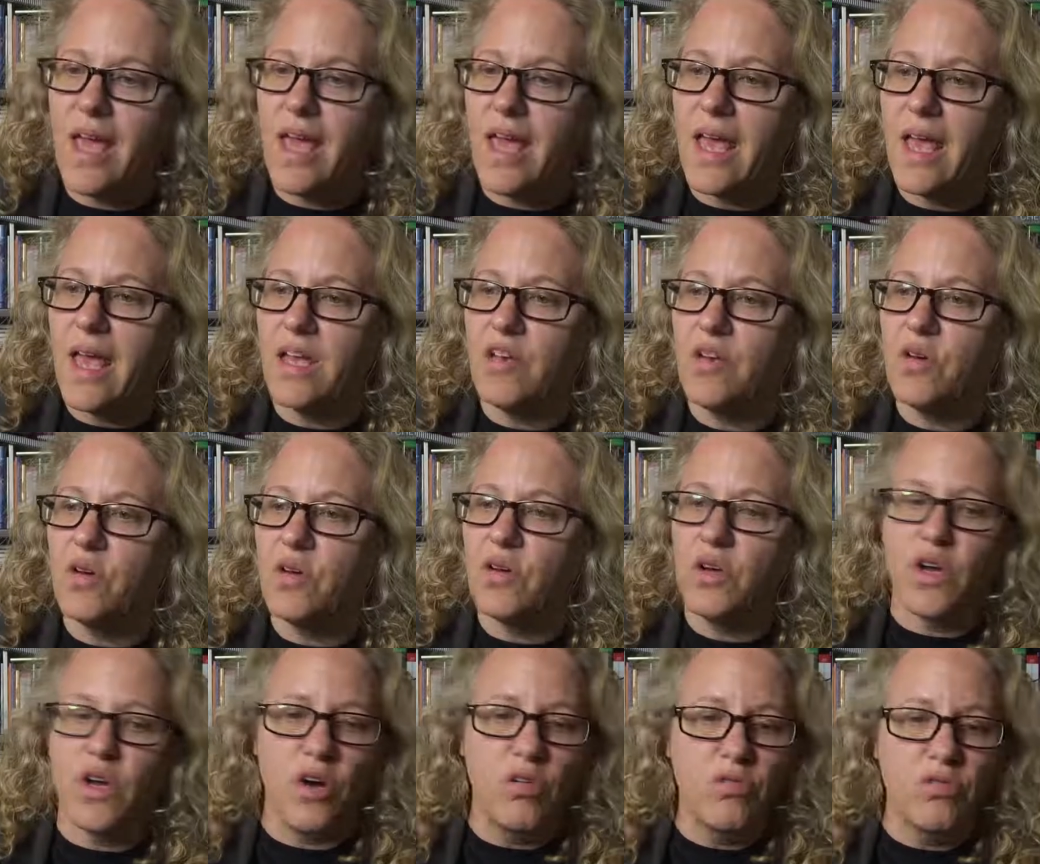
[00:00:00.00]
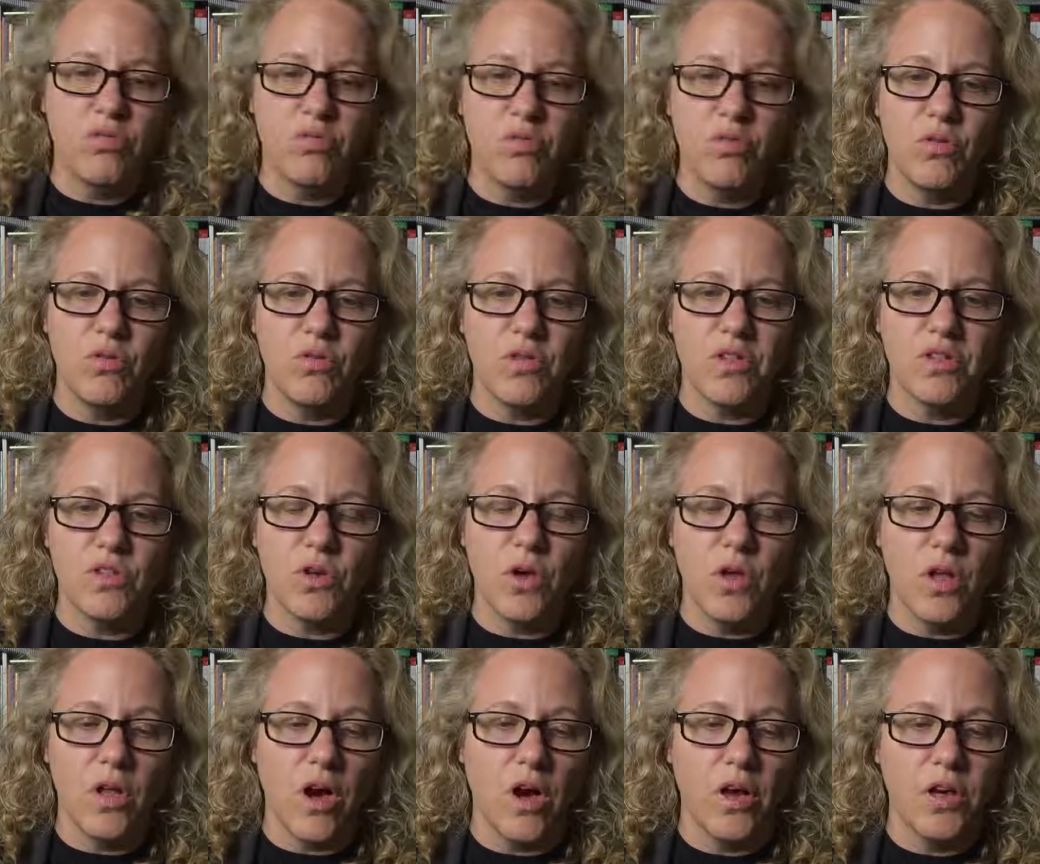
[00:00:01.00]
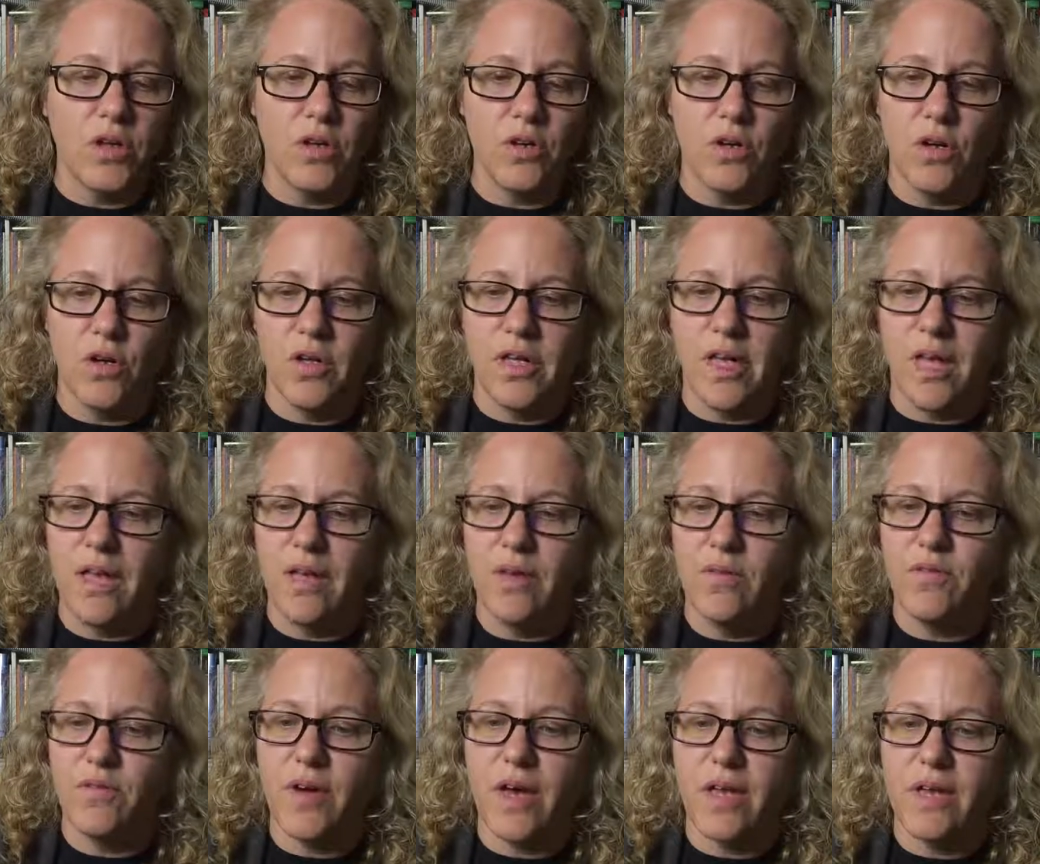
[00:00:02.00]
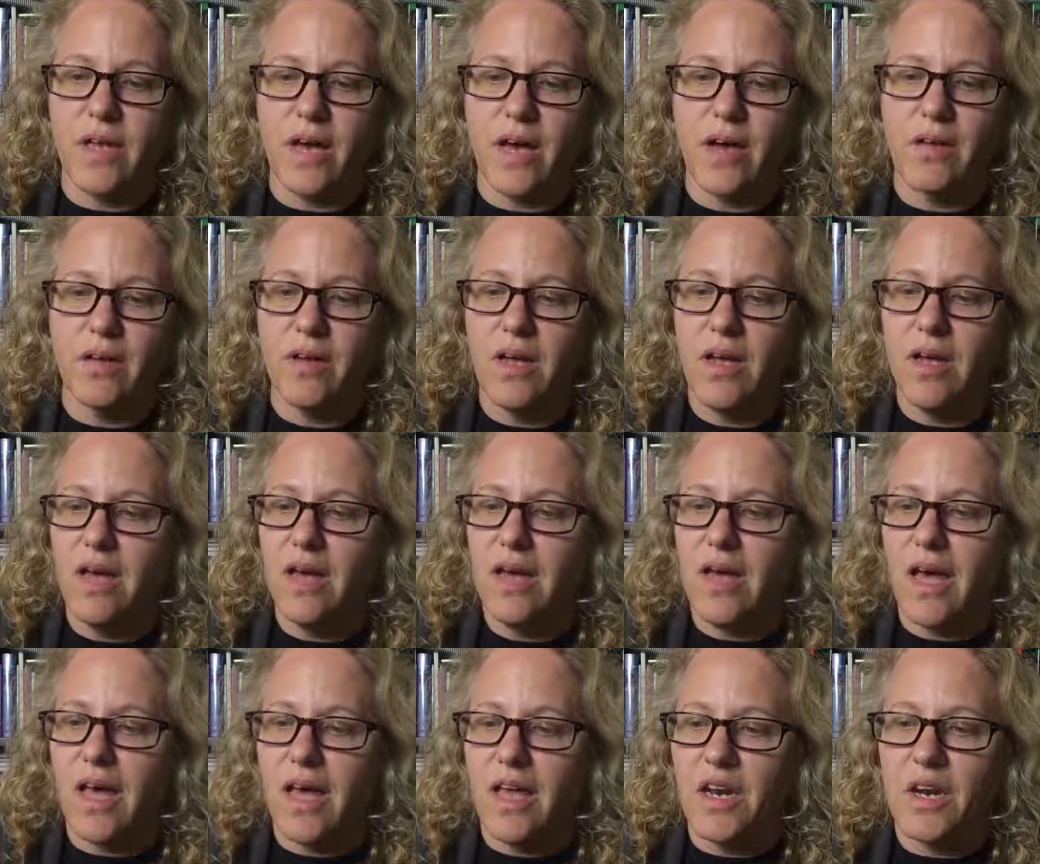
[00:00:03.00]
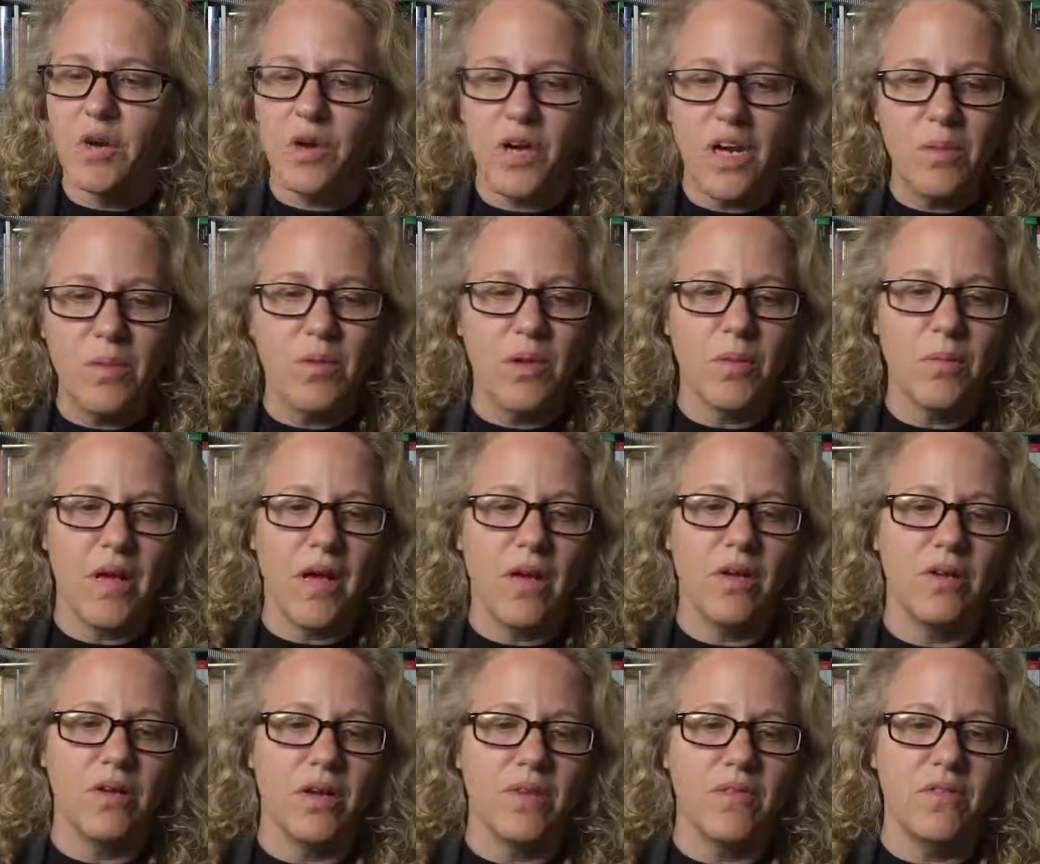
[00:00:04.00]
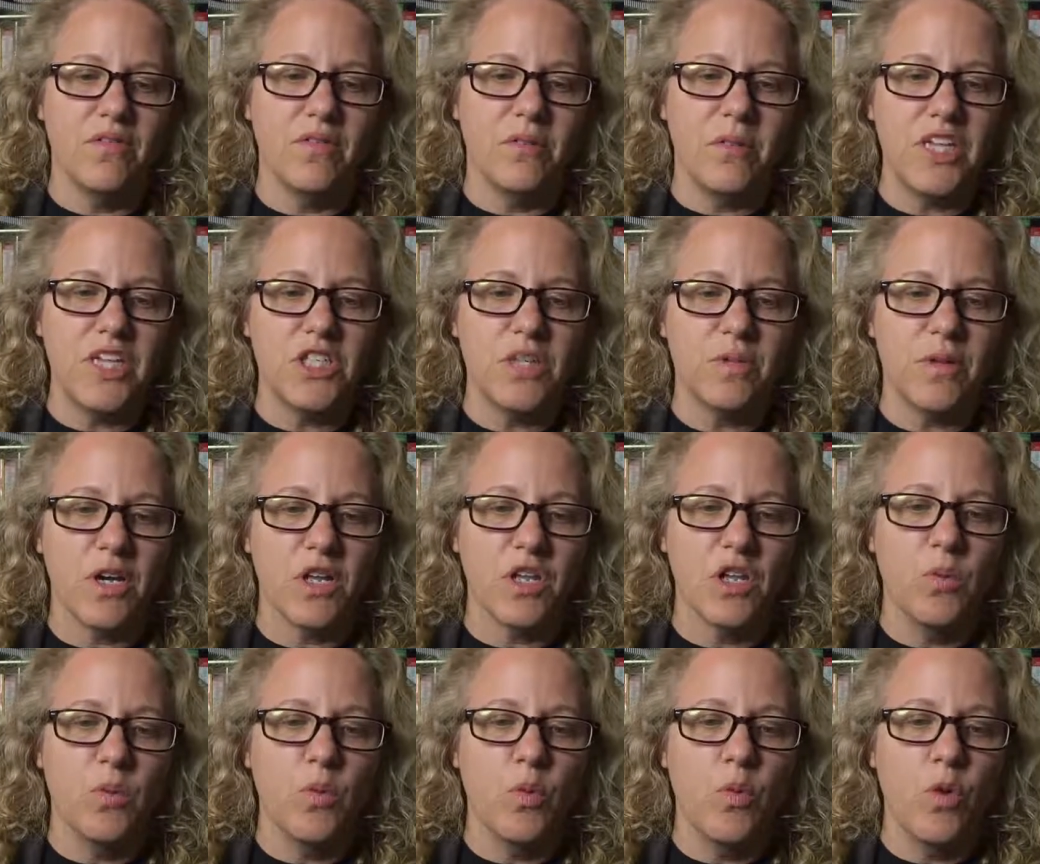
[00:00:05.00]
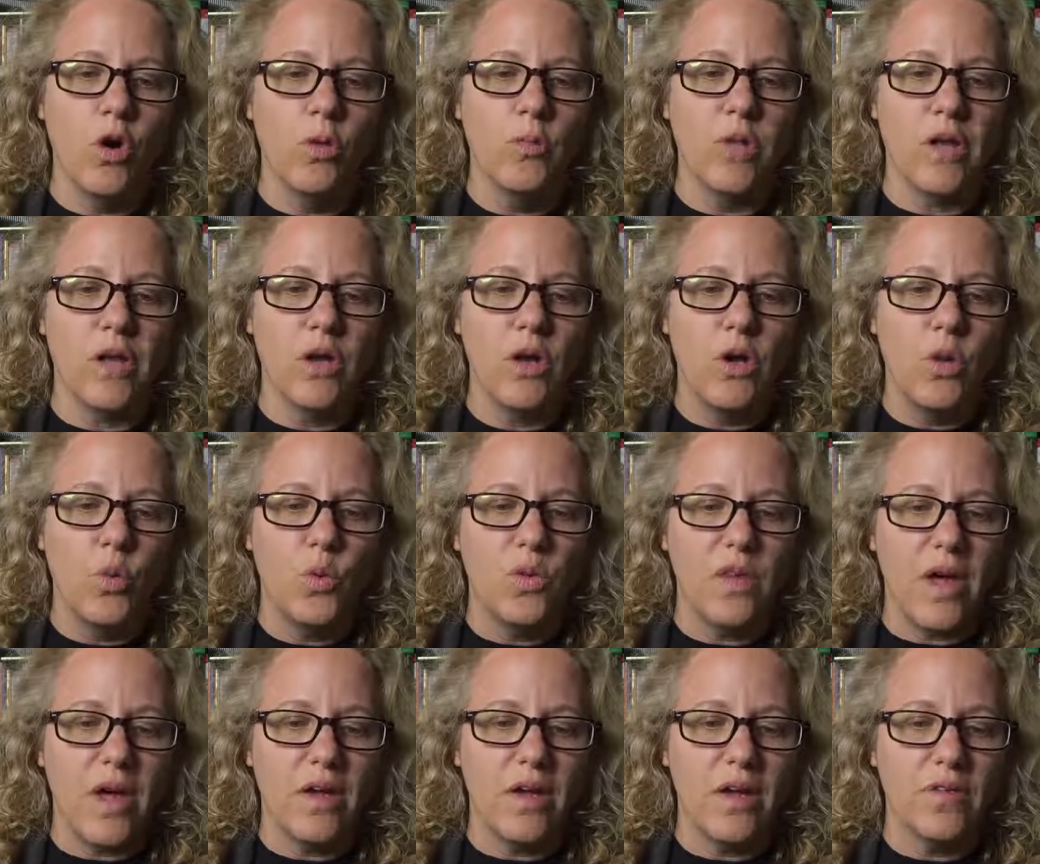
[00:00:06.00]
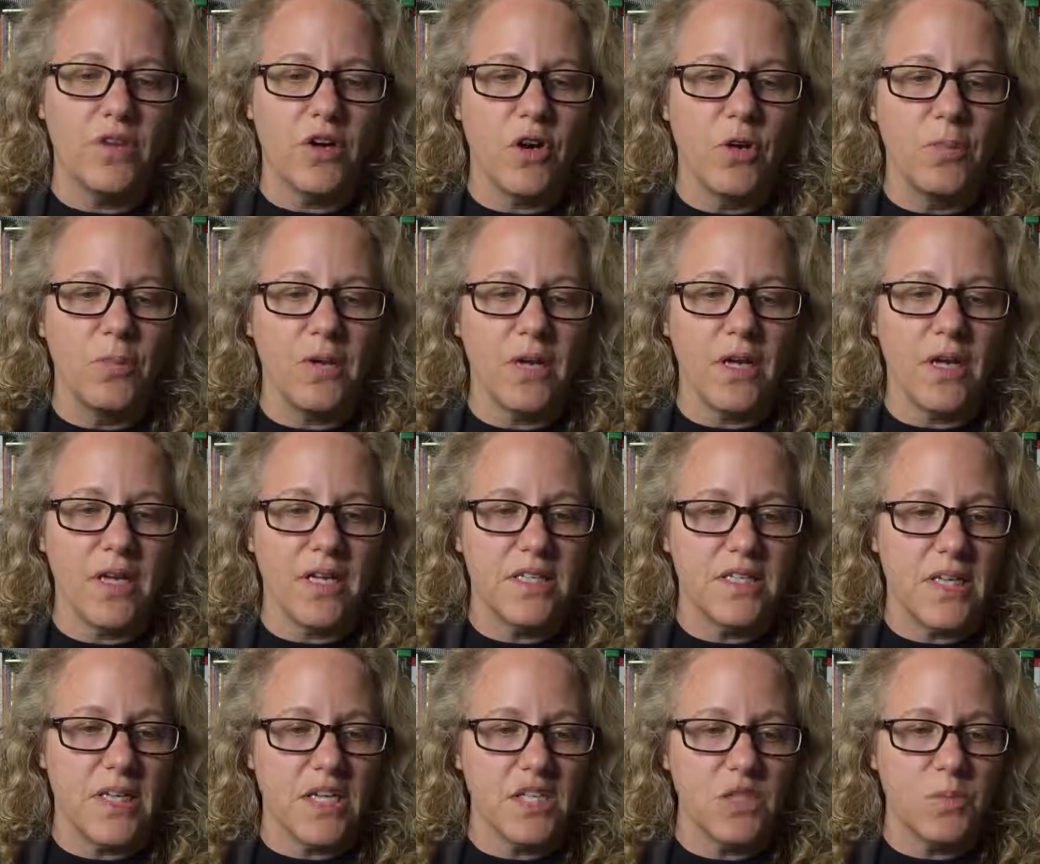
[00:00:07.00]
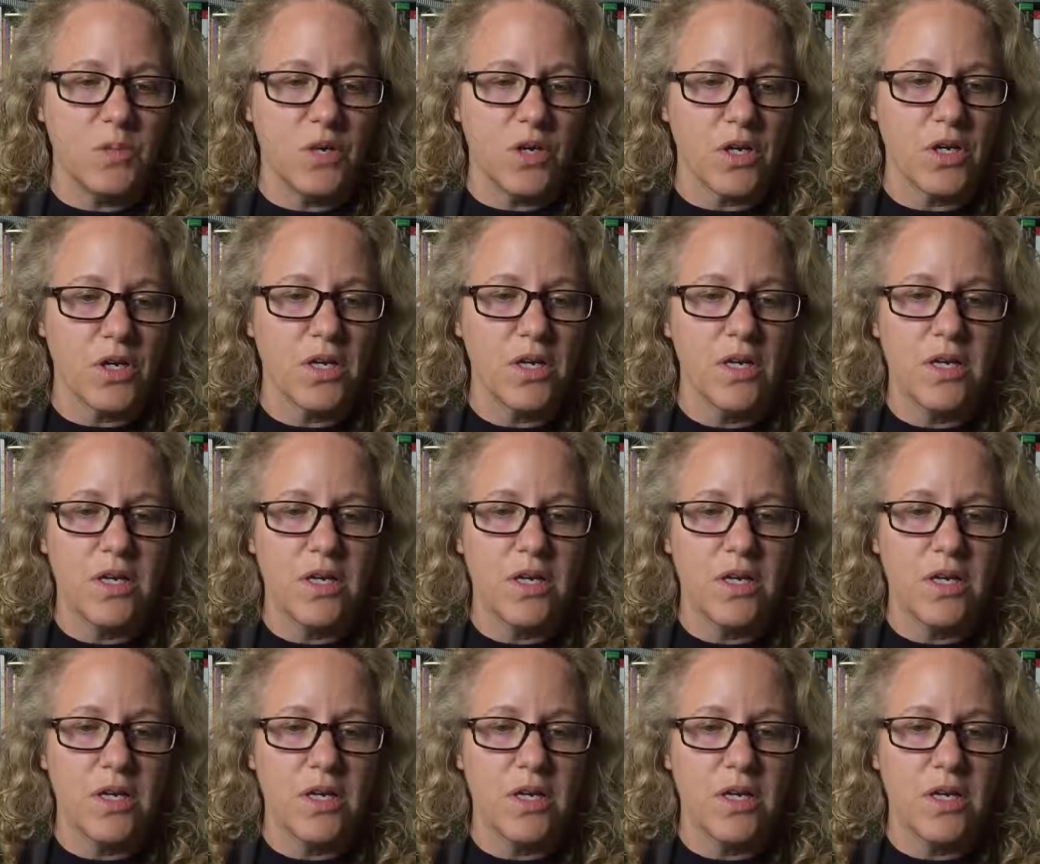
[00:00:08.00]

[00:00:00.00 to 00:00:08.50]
and you can go through this whole article and find out an incredible amount of information about global warming without ever opening a textbook.